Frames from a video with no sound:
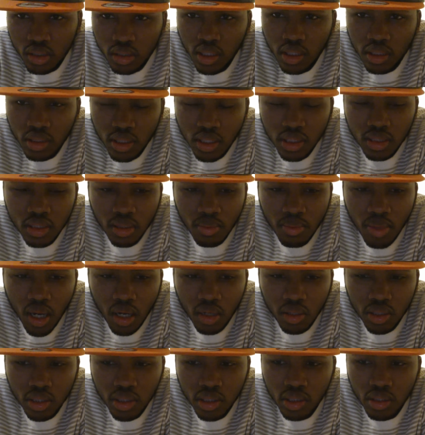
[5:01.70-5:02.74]
that's
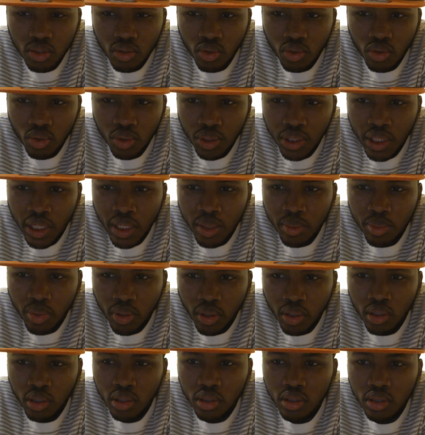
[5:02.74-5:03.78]
about it on that
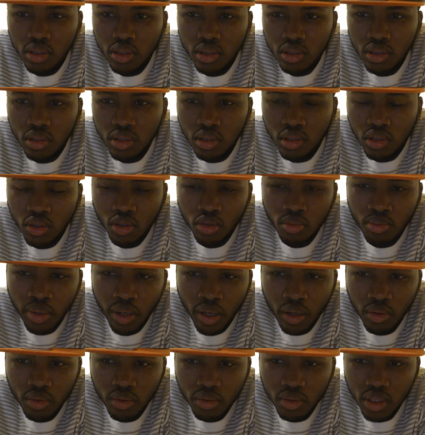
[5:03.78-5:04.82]
part,
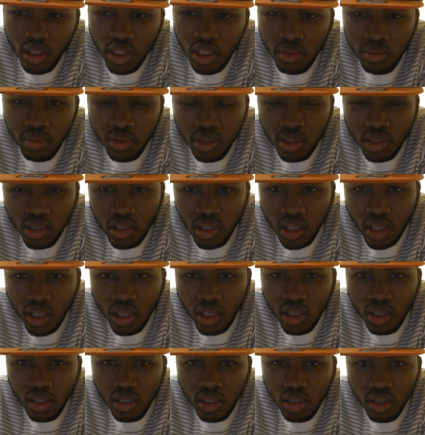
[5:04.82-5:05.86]
about
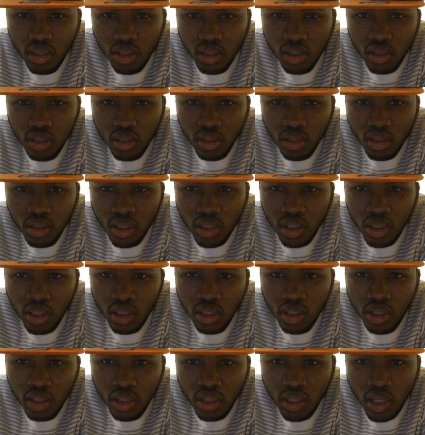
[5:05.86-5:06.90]
MCA
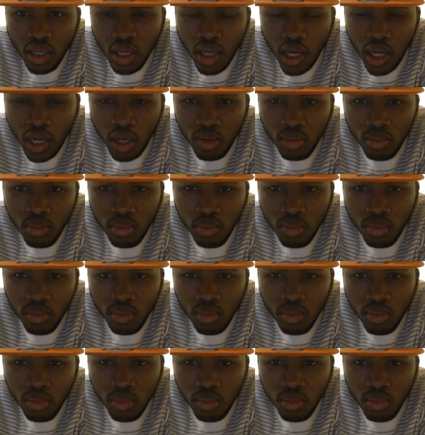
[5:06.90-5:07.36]
and how